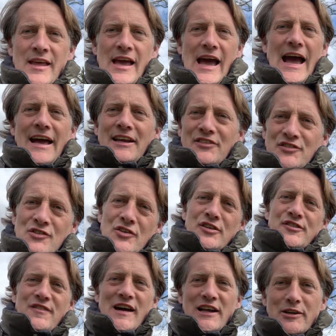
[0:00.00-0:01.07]
and it's not as
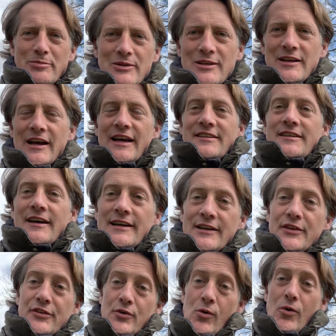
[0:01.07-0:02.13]
valuable as I had
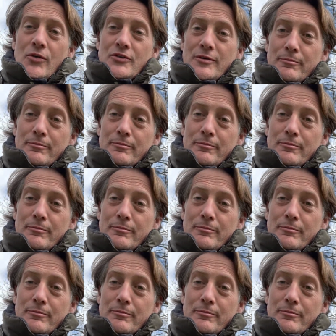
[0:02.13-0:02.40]
thought.